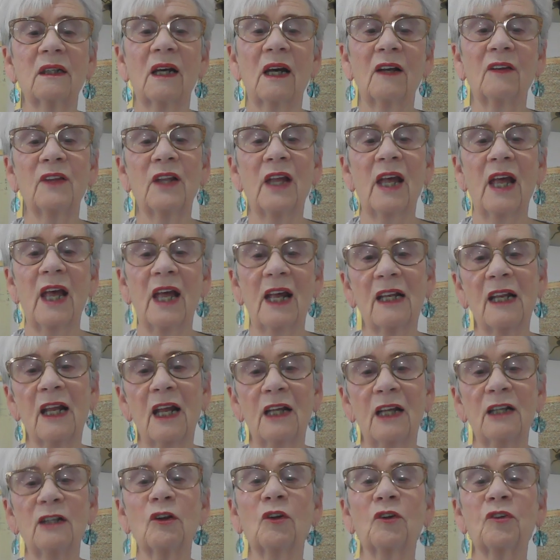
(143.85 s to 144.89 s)
and the
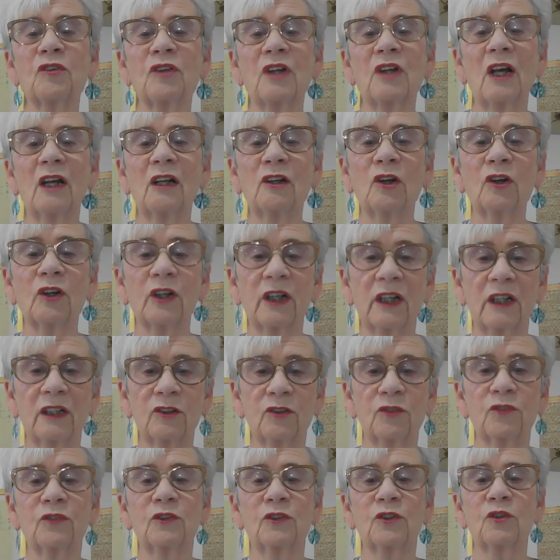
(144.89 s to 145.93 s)
airline lost our
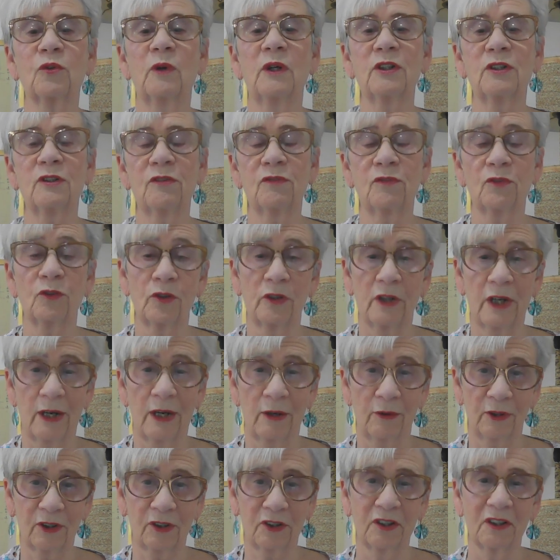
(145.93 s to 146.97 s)
luggage for 24
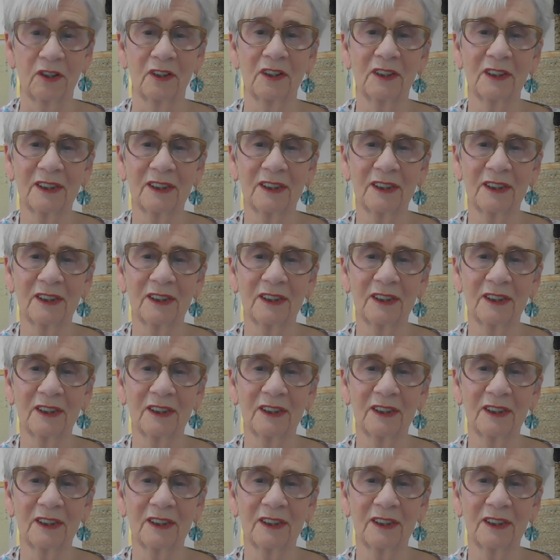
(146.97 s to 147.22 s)
hours.